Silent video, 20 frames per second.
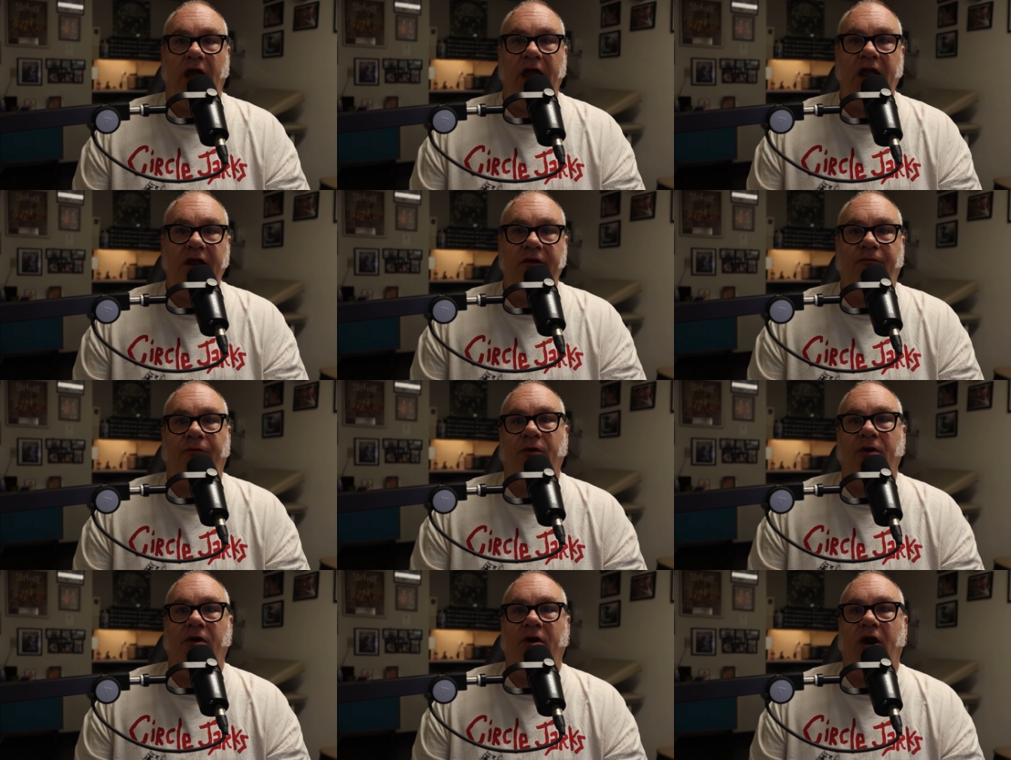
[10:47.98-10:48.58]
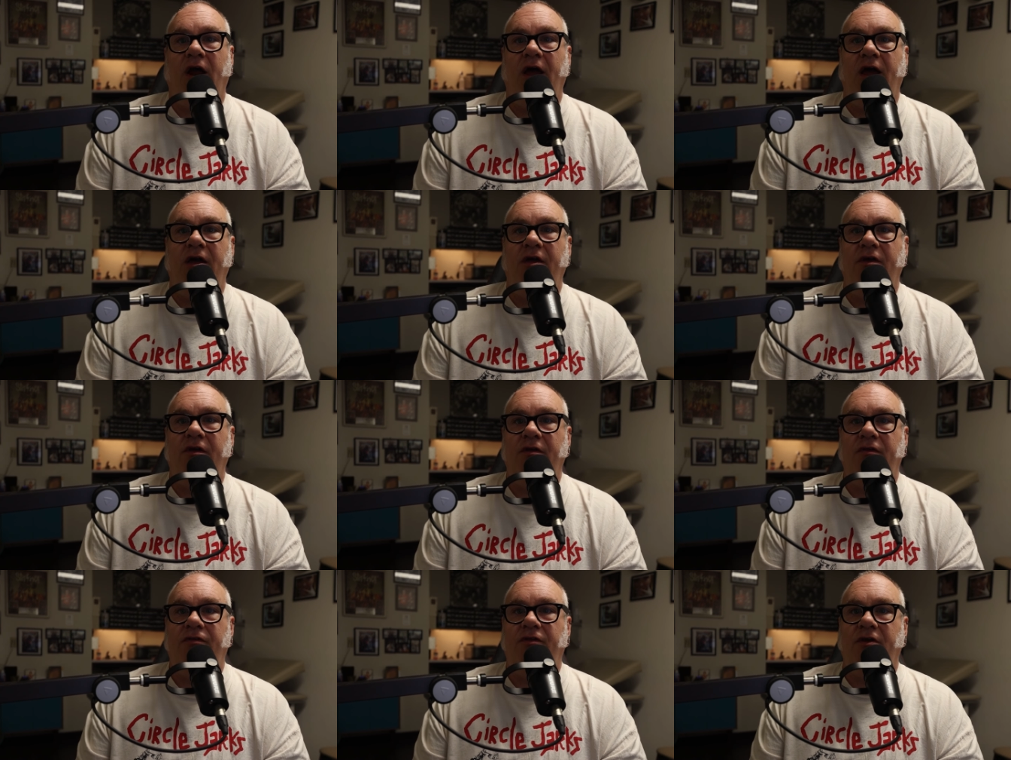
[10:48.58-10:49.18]
And for
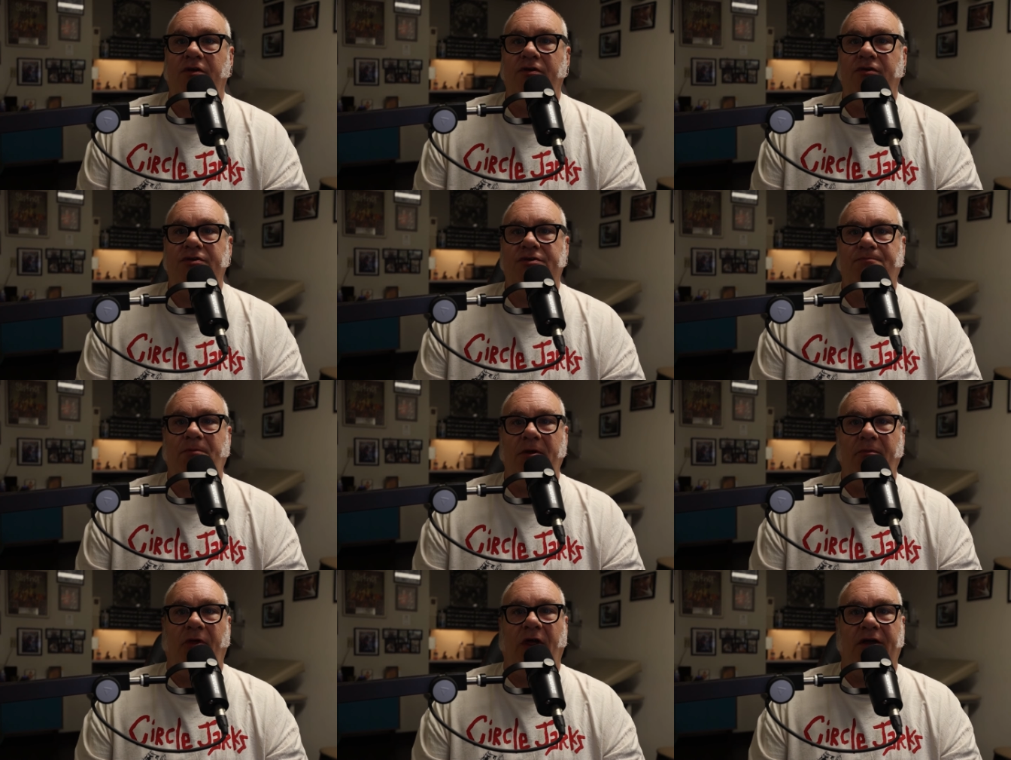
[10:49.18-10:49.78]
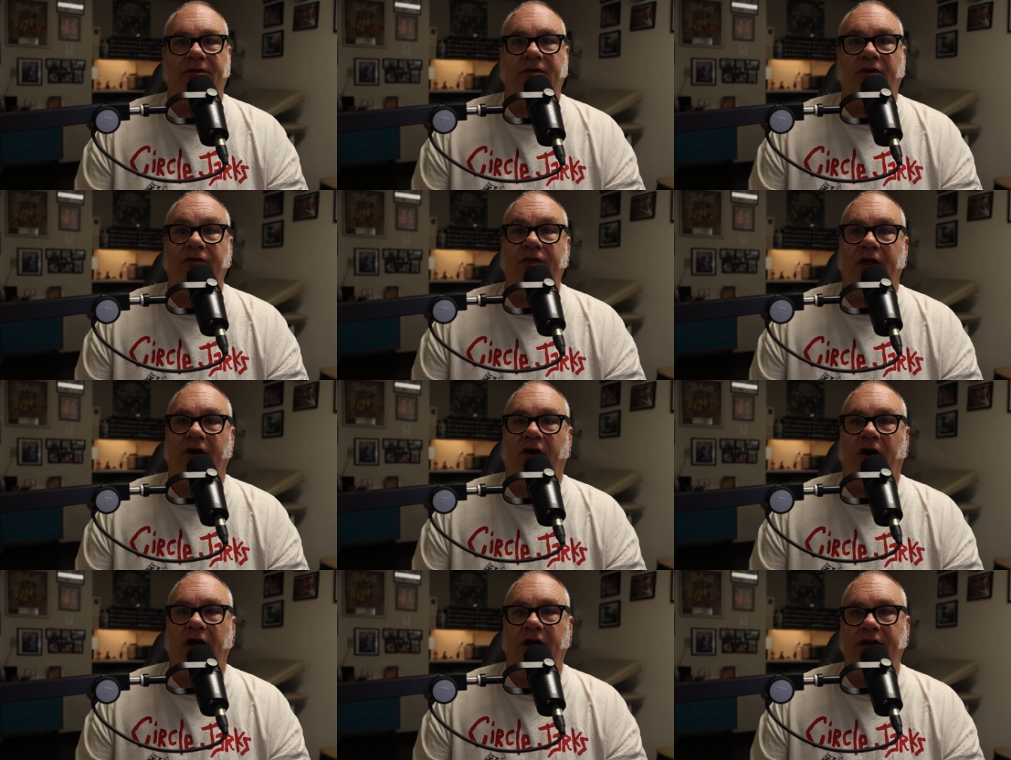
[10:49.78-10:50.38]
uh, those people out there
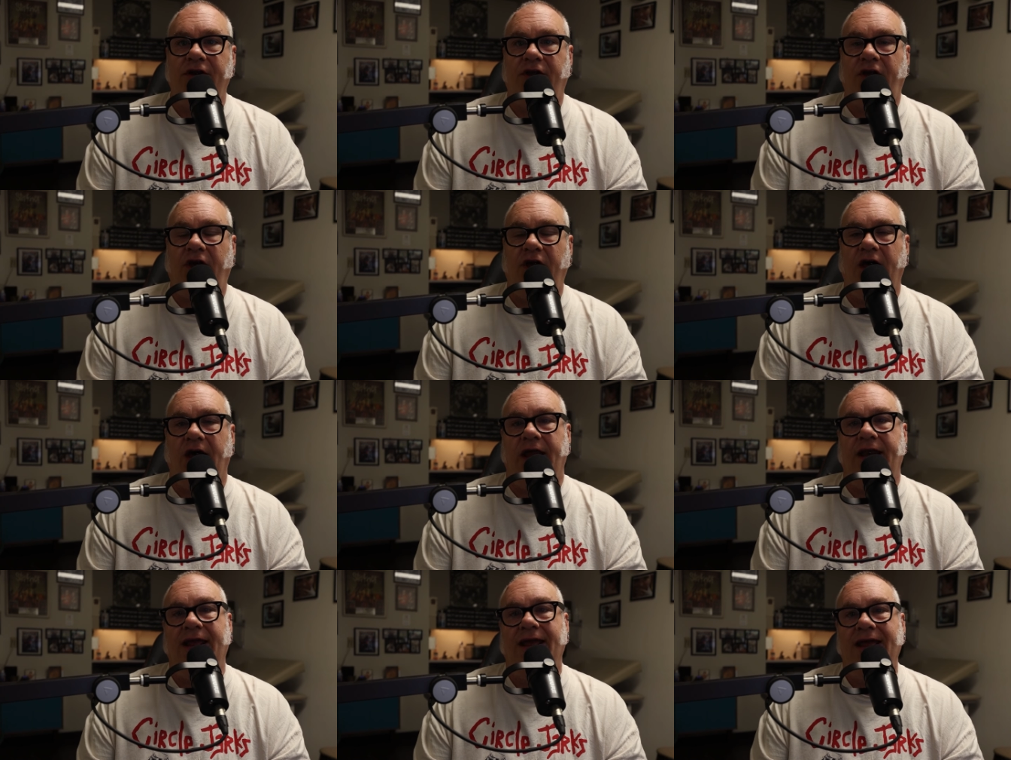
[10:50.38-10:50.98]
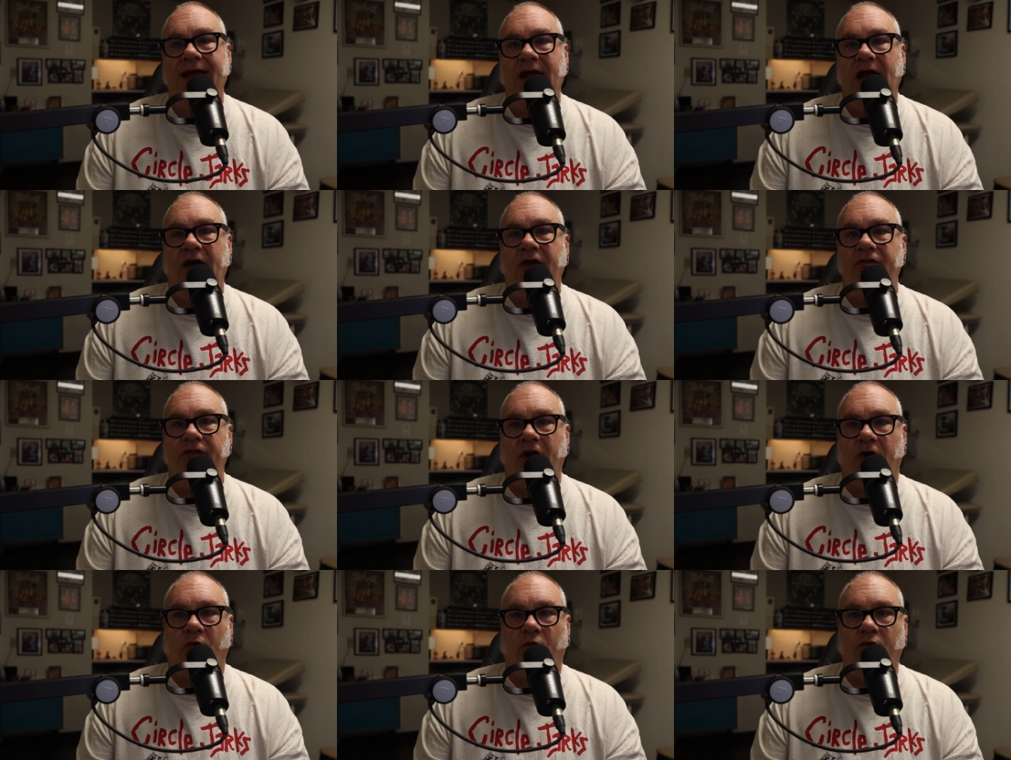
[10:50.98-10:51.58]
that are uncut,
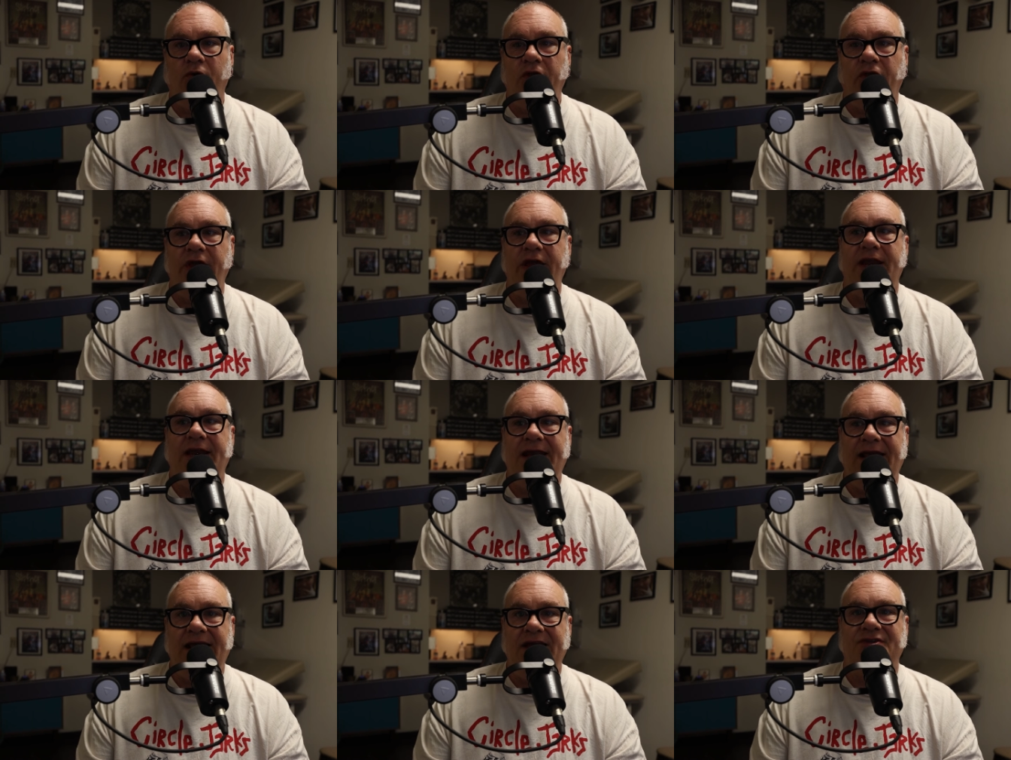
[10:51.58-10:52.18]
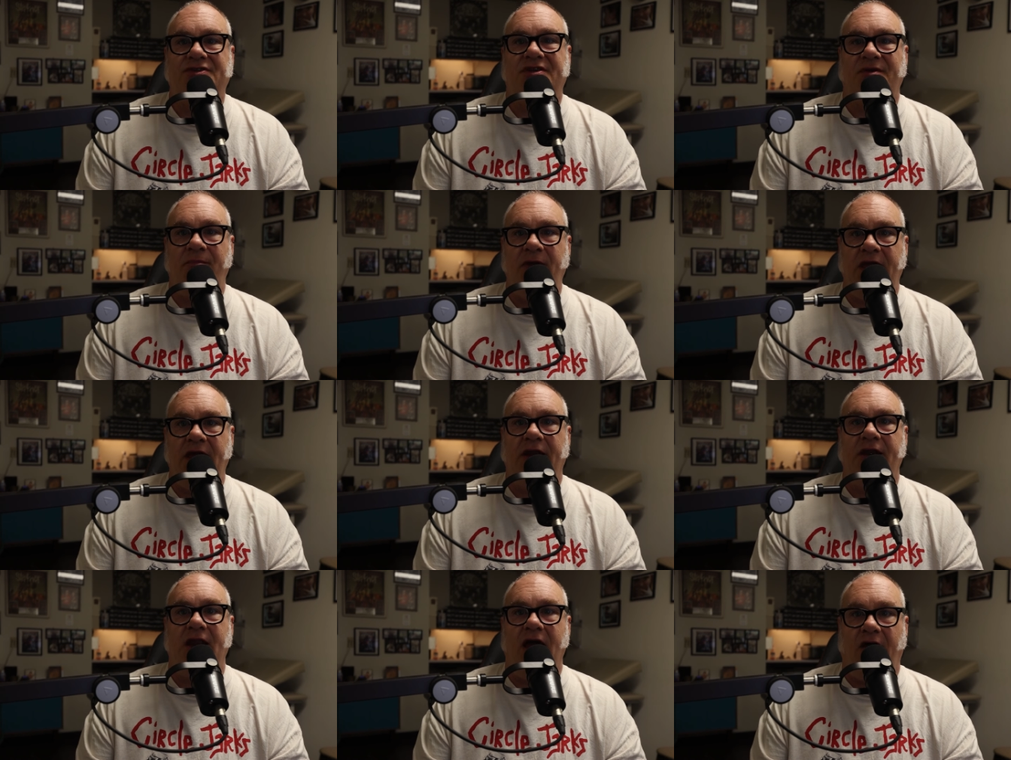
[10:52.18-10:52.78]
there really needs to
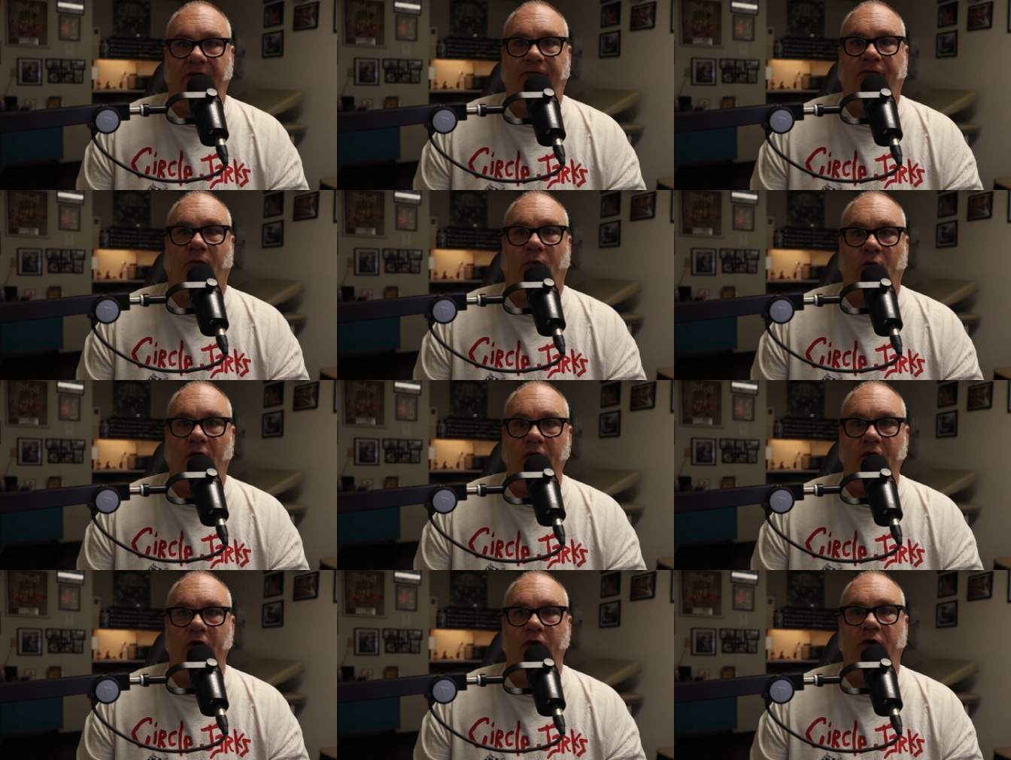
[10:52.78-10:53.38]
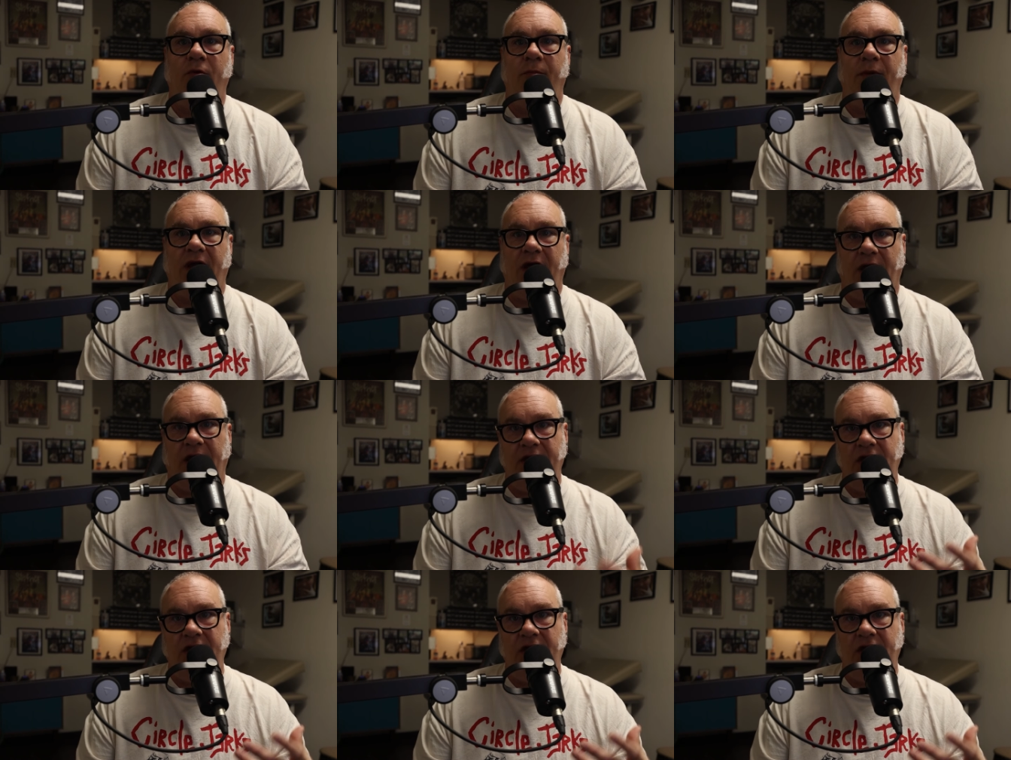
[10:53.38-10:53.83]
be enough room.